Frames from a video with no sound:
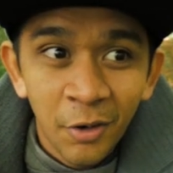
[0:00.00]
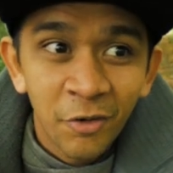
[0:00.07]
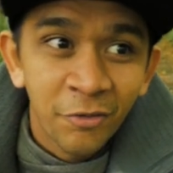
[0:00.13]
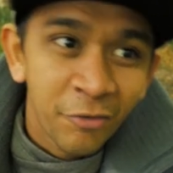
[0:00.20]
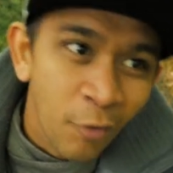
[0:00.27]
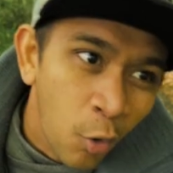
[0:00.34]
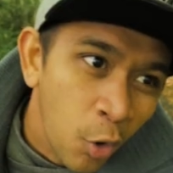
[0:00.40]

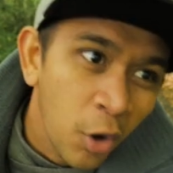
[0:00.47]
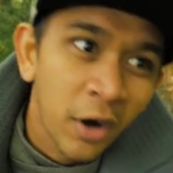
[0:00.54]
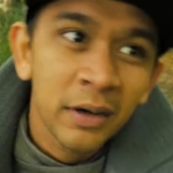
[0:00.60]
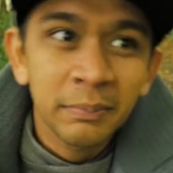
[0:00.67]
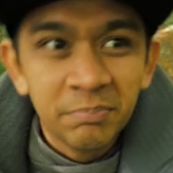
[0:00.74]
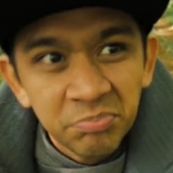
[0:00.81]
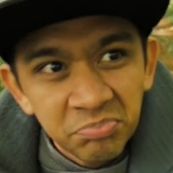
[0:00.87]

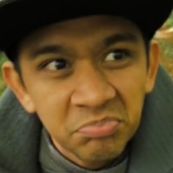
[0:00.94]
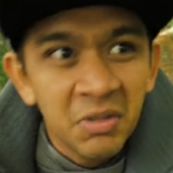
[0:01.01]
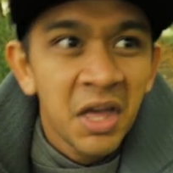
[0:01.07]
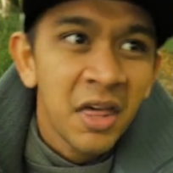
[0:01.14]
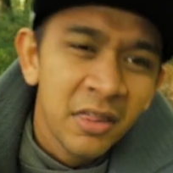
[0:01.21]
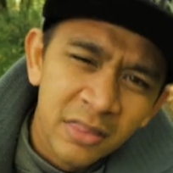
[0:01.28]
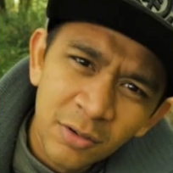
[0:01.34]
for
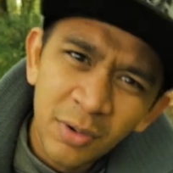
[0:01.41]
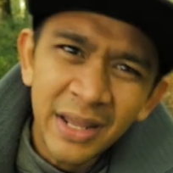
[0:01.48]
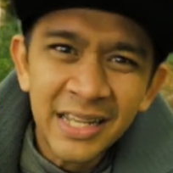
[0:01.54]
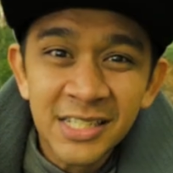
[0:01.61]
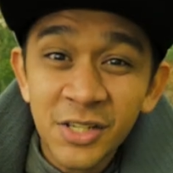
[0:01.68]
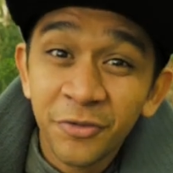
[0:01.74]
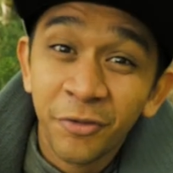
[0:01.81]

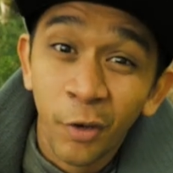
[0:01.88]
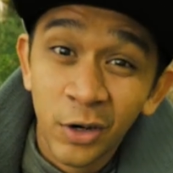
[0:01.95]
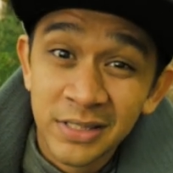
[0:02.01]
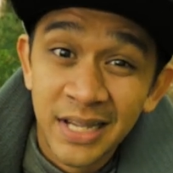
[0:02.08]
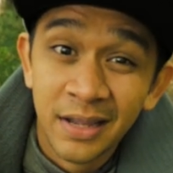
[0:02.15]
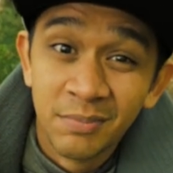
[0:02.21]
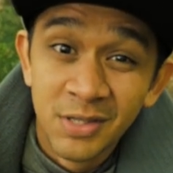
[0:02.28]
3 to 4
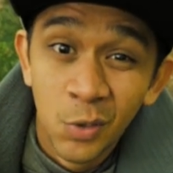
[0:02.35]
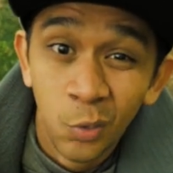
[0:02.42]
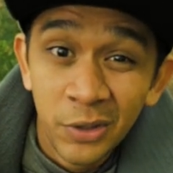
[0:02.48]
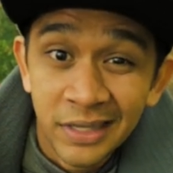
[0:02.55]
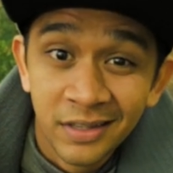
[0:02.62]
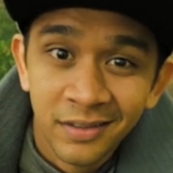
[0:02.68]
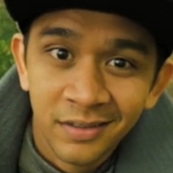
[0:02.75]
times a
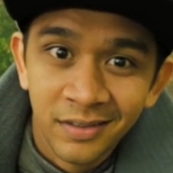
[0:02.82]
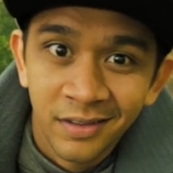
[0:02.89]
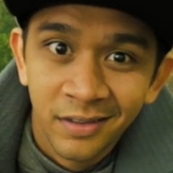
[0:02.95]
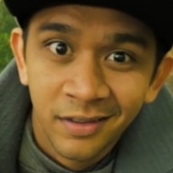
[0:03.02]
week.